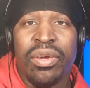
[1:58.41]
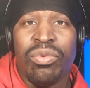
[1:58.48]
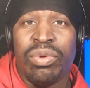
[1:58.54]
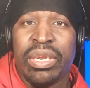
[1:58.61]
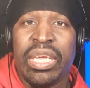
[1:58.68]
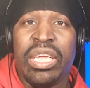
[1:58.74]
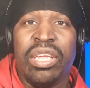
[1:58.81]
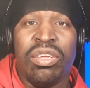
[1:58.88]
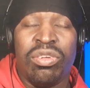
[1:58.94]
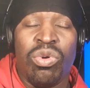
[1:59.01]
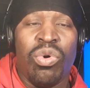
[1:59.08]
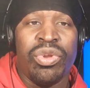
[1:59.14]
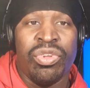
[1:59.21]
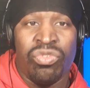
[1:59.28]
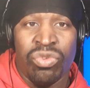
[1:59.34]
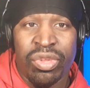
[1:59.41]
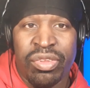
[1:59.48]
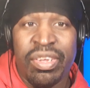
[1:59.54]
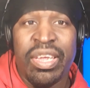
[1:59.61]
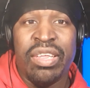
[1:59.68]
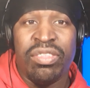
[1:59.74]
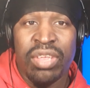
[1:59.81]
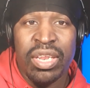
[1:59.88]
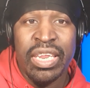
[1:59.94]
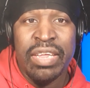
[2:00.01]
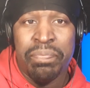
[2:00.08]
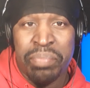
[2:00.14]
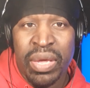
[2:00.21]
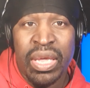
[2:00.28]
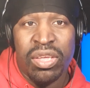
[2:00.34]
When he's going to
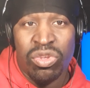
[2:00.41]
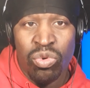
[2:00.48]
strategically pick